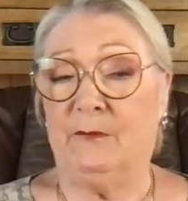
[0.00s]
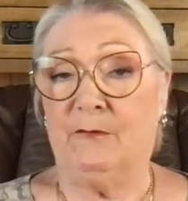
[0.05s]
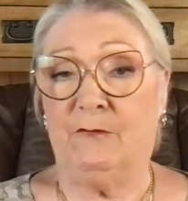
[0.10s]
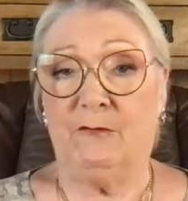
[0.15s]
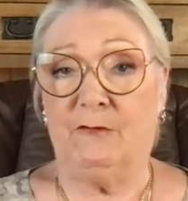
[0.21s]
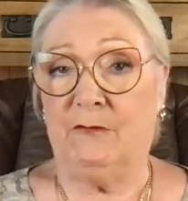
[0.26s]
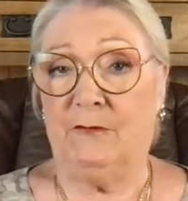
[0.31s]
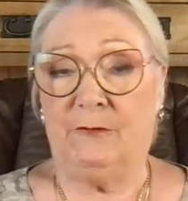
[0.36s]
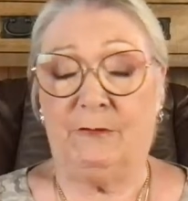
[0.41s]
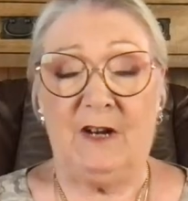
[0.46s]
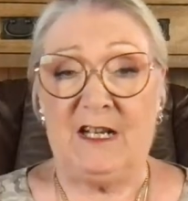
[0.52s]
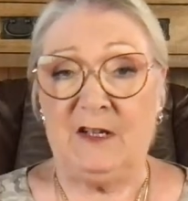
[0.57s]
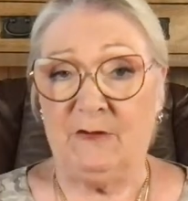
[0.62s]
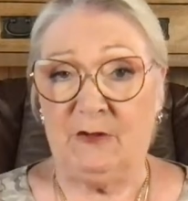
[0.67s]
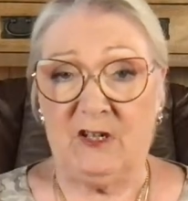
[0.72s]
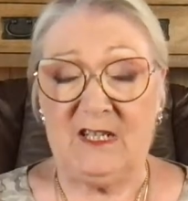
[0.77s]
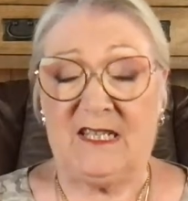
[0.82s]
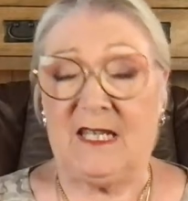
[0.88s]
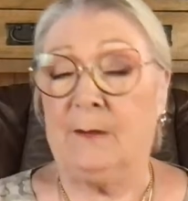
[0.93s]

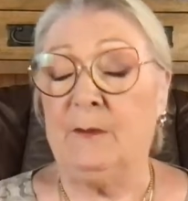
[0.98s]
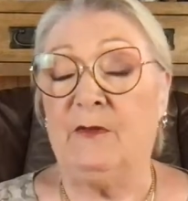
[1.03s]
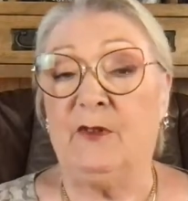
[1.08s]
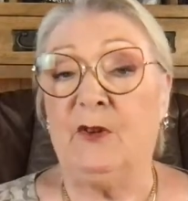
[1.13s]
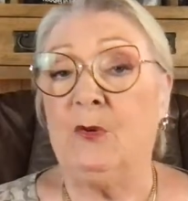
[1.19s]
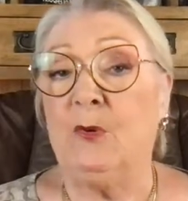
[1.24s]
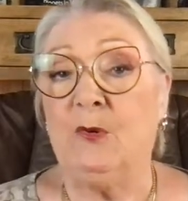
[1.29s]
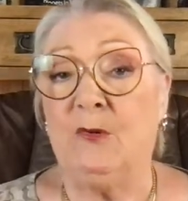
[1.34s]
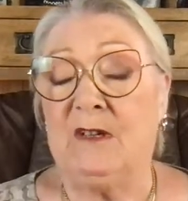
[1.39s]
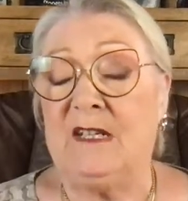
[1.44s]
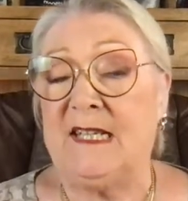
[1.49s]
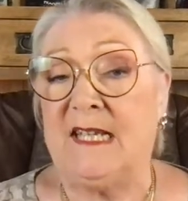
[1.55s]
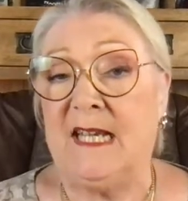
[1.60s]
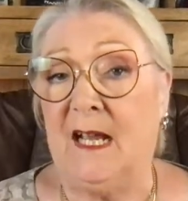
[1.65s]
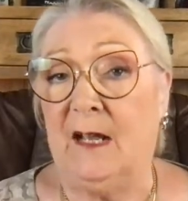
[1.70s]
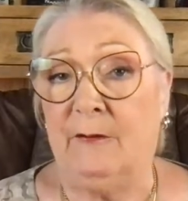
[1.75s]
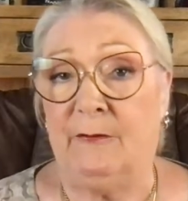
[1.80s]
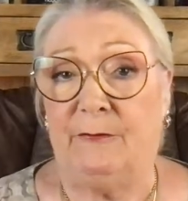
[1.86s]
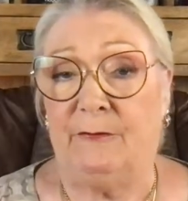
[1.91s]
friend. Some of you already
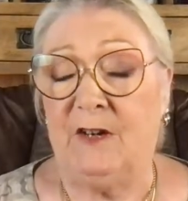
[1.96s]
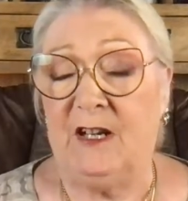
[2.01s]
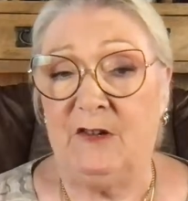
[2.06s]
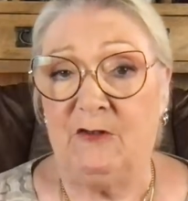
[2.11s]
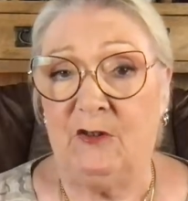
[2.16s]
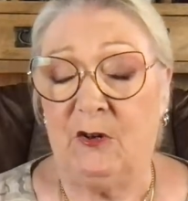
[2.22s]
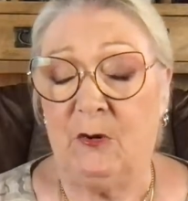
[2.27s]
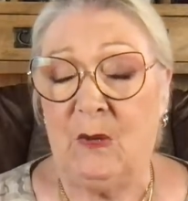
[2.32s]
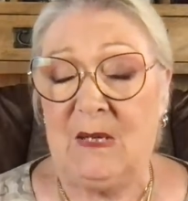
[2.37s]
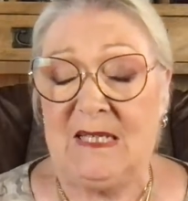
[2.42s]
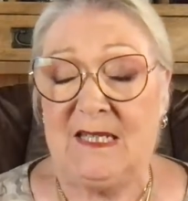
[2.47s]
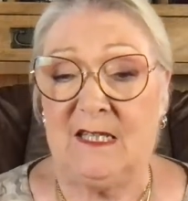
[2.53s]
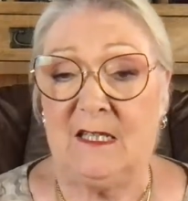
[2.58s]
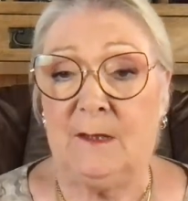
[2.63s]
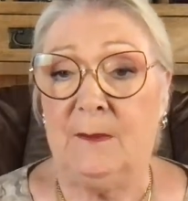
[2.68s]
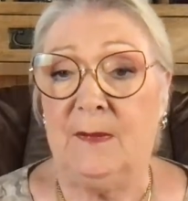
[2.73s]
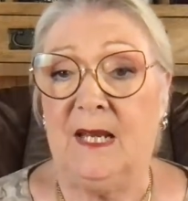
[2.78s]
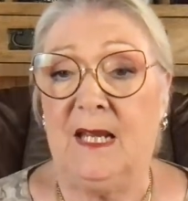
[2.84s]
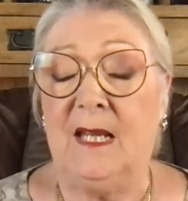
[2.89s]
have friend requested
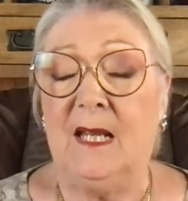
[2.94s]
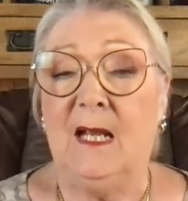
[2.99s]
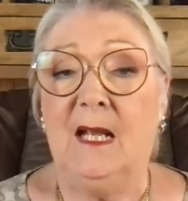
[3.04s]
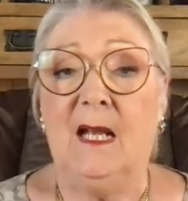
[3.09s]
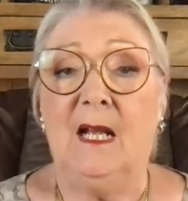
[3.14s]
me.